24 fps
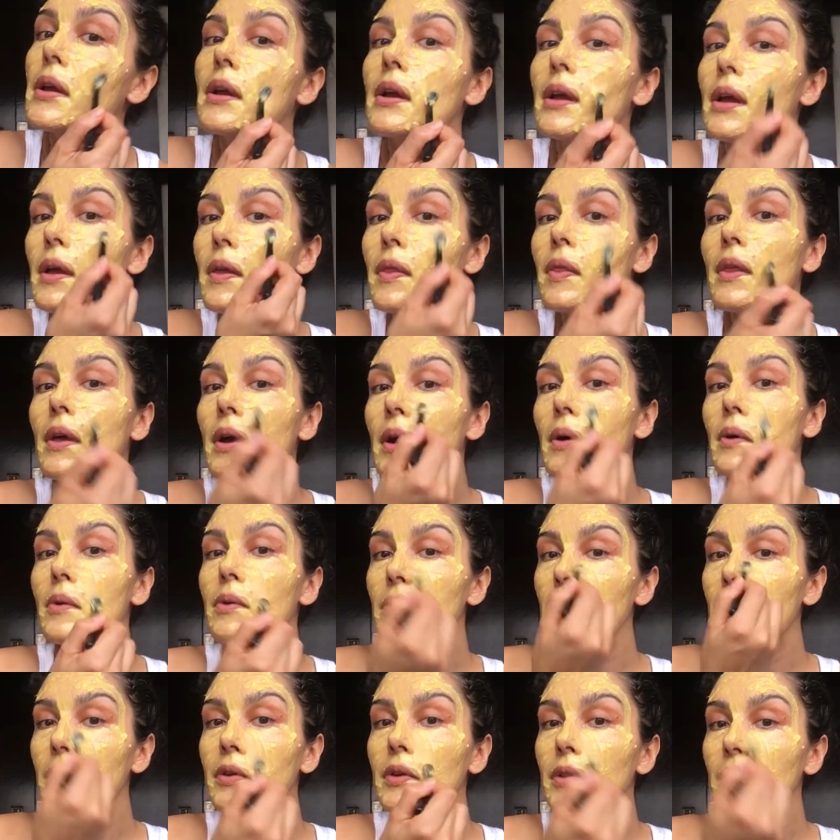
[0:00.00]
and now
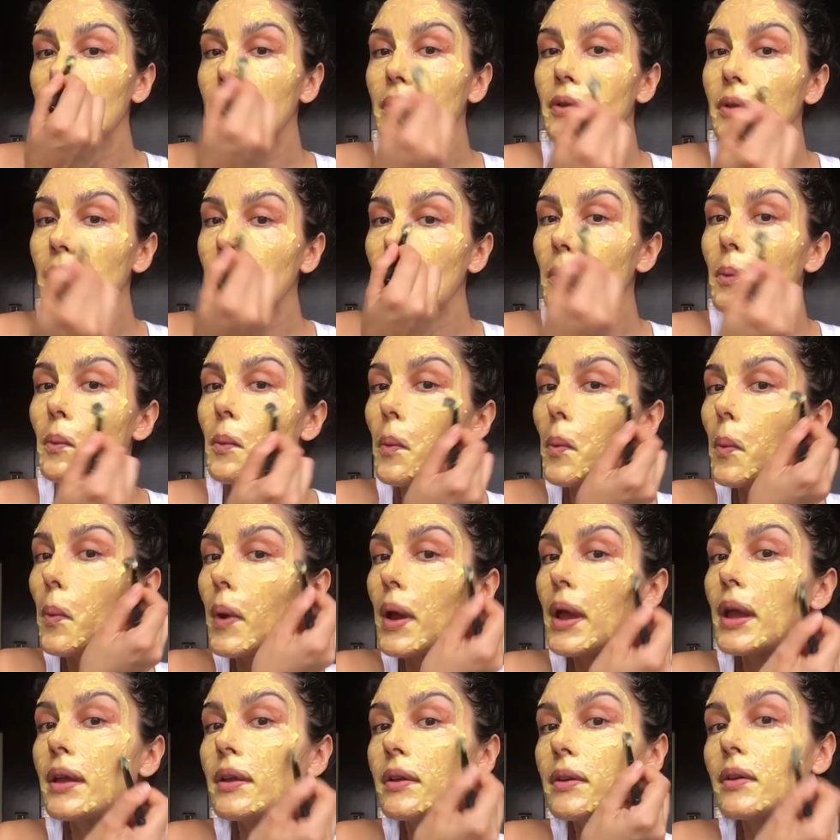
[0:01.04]
we just
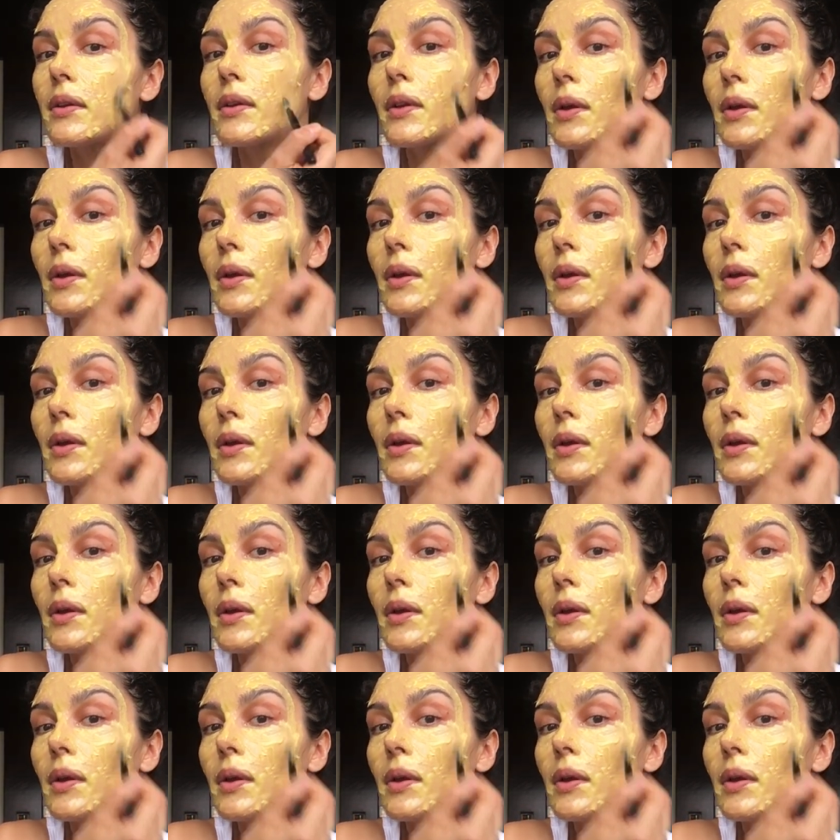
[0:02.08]
wait